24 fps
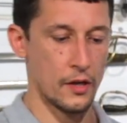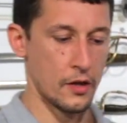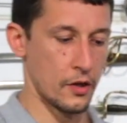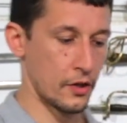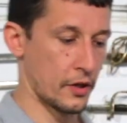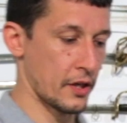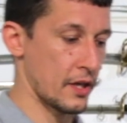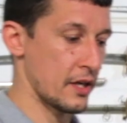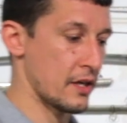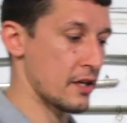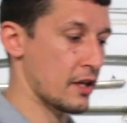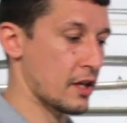
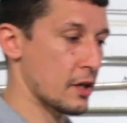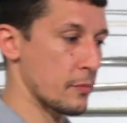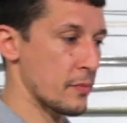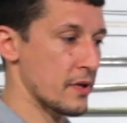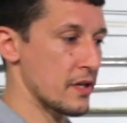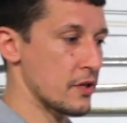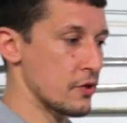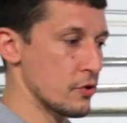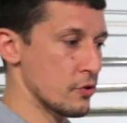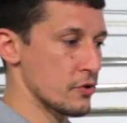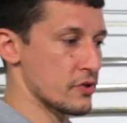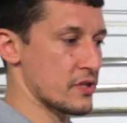Okay, and it can be
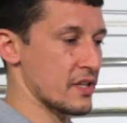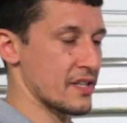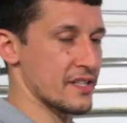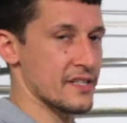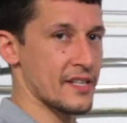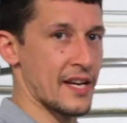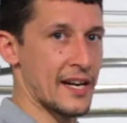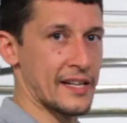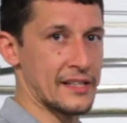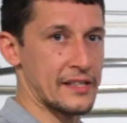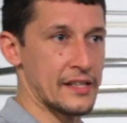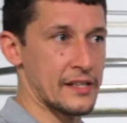used
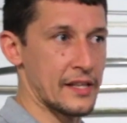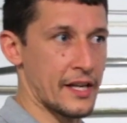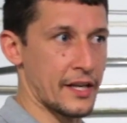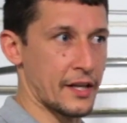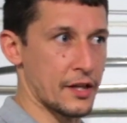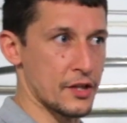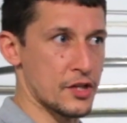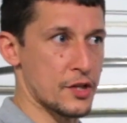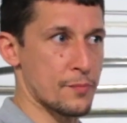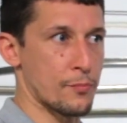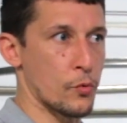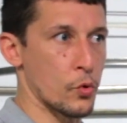exactly
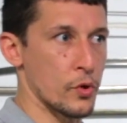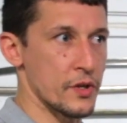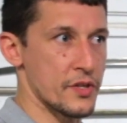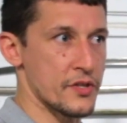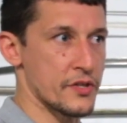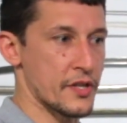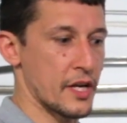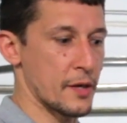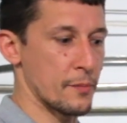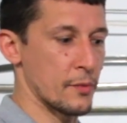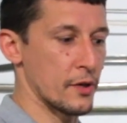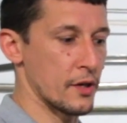like a sports
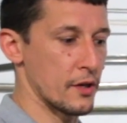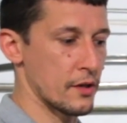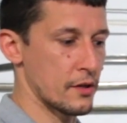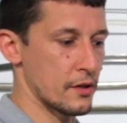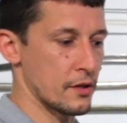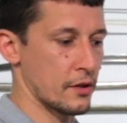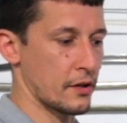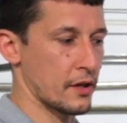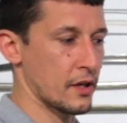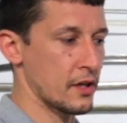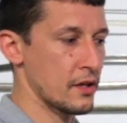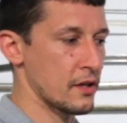saber.
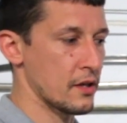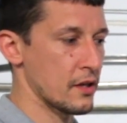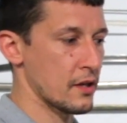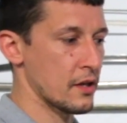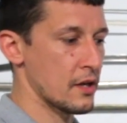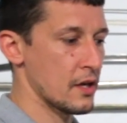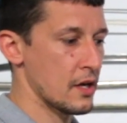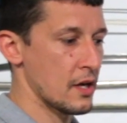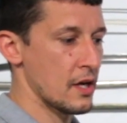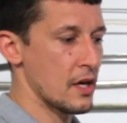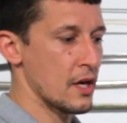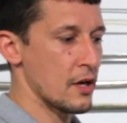Okay,
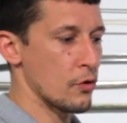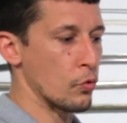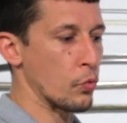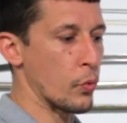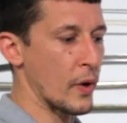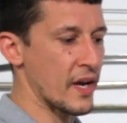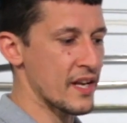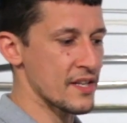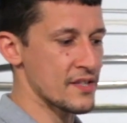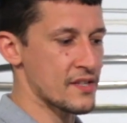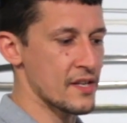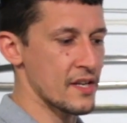
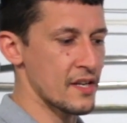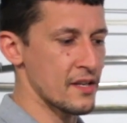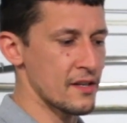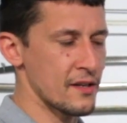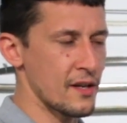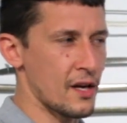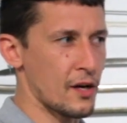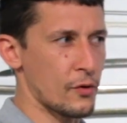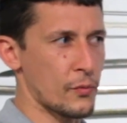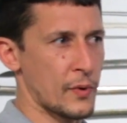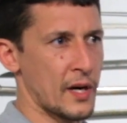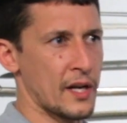weighs in
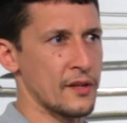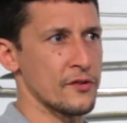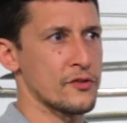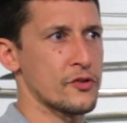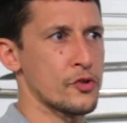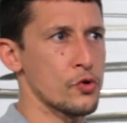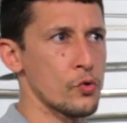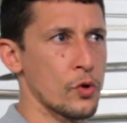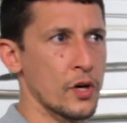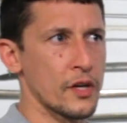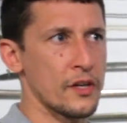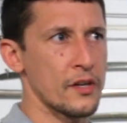around
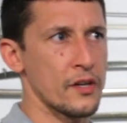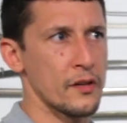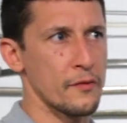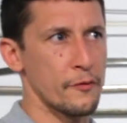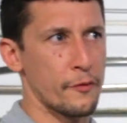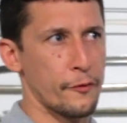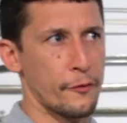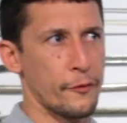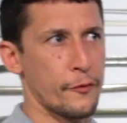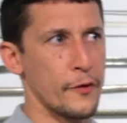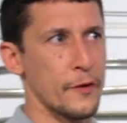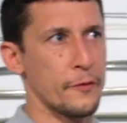
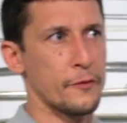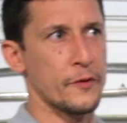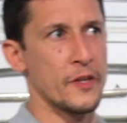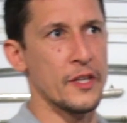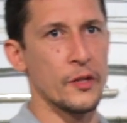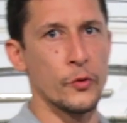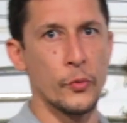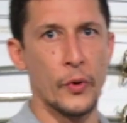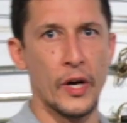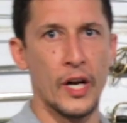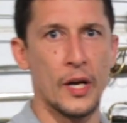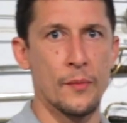250
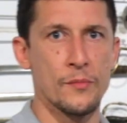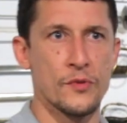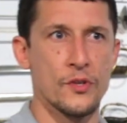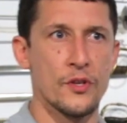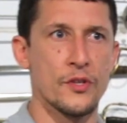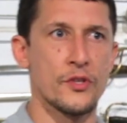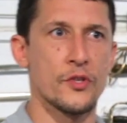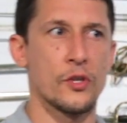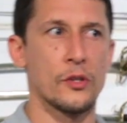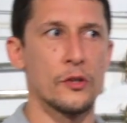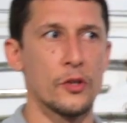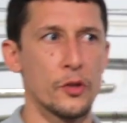grams or
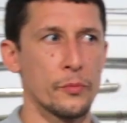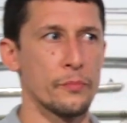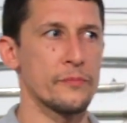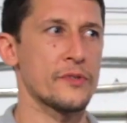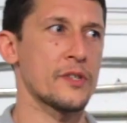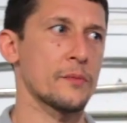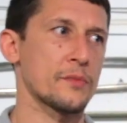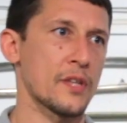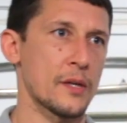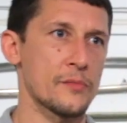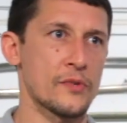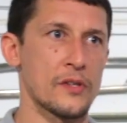so,
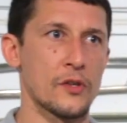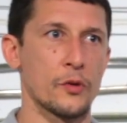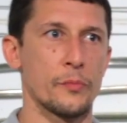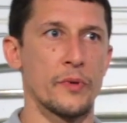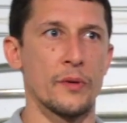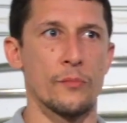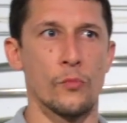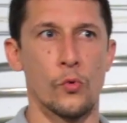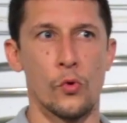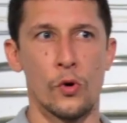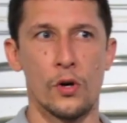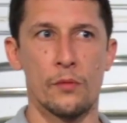sometimes a little
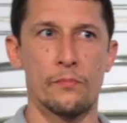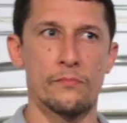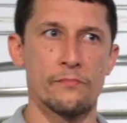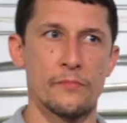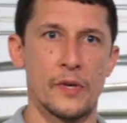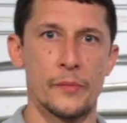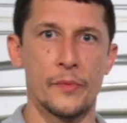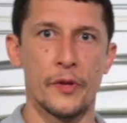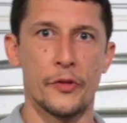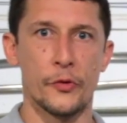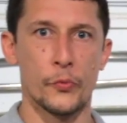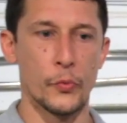bit more,
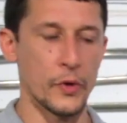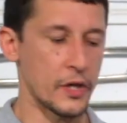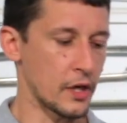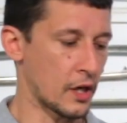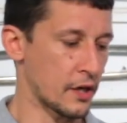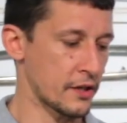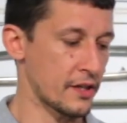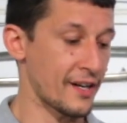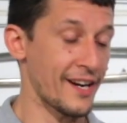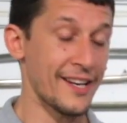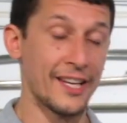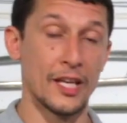maybe
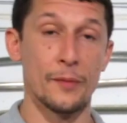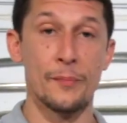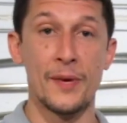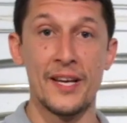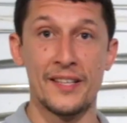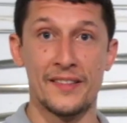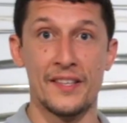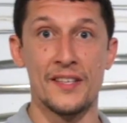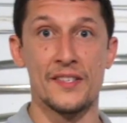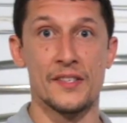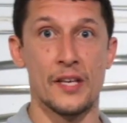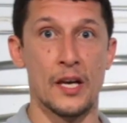300. I can
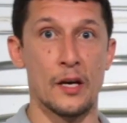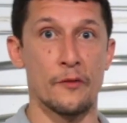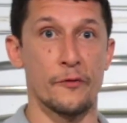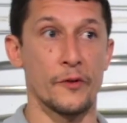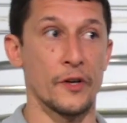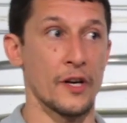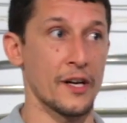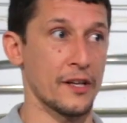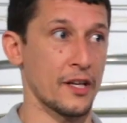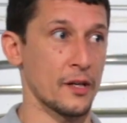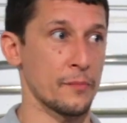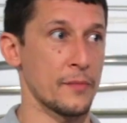make these
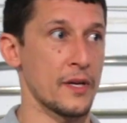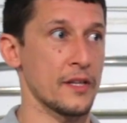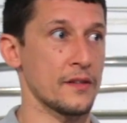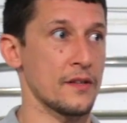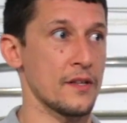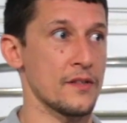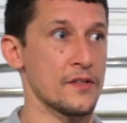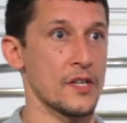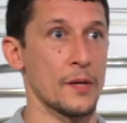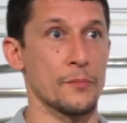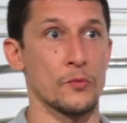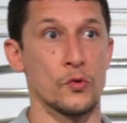heavier. I can make
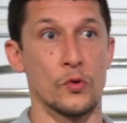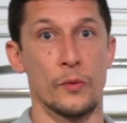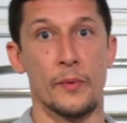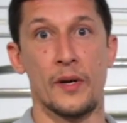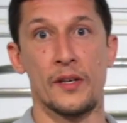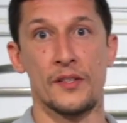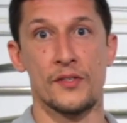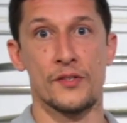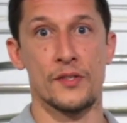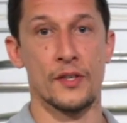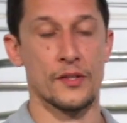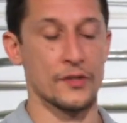these up to
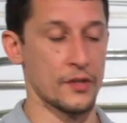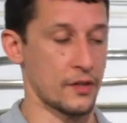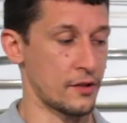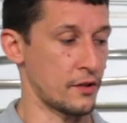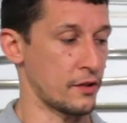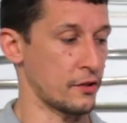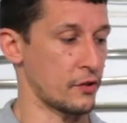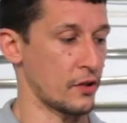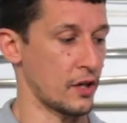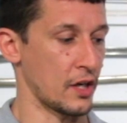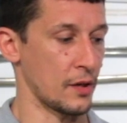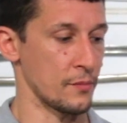about
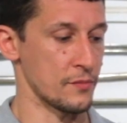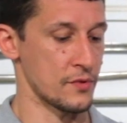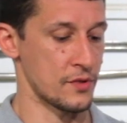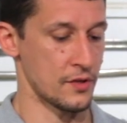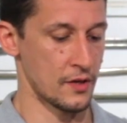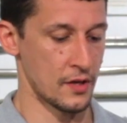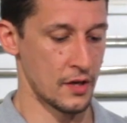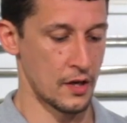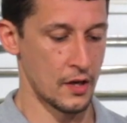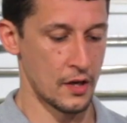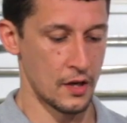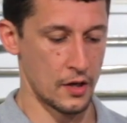600 grams.
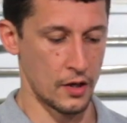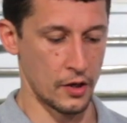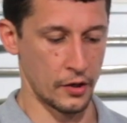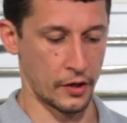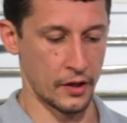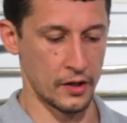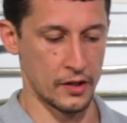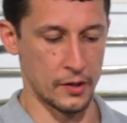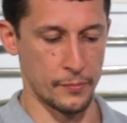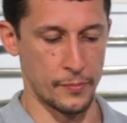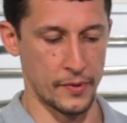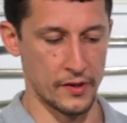
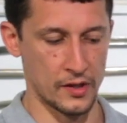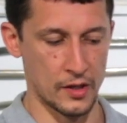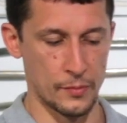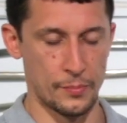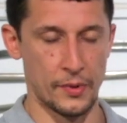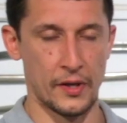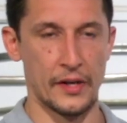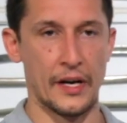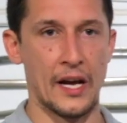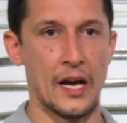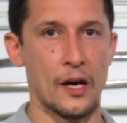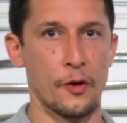Okay, depending
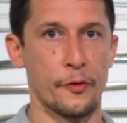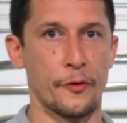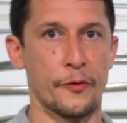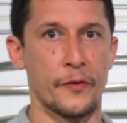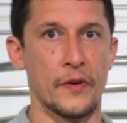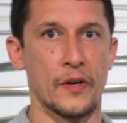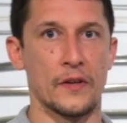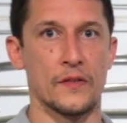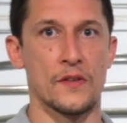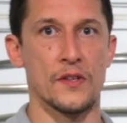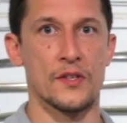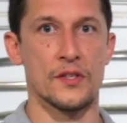upon how
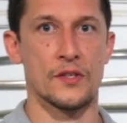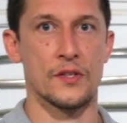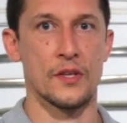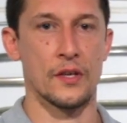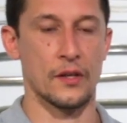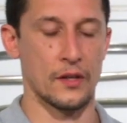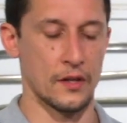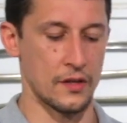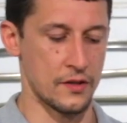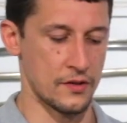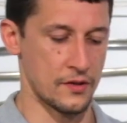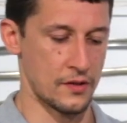thick the
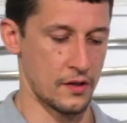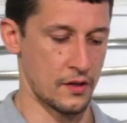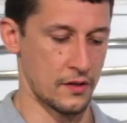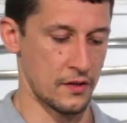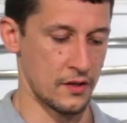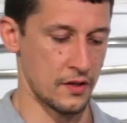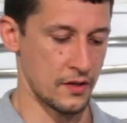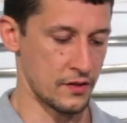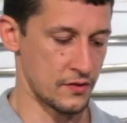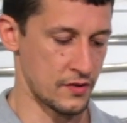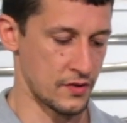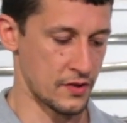stick is on
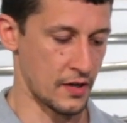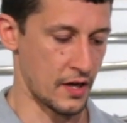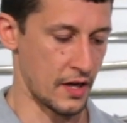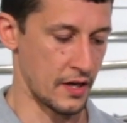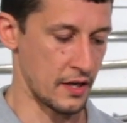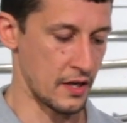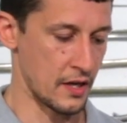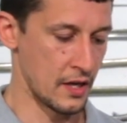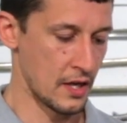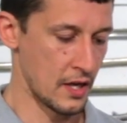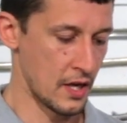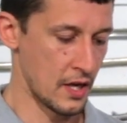the inside.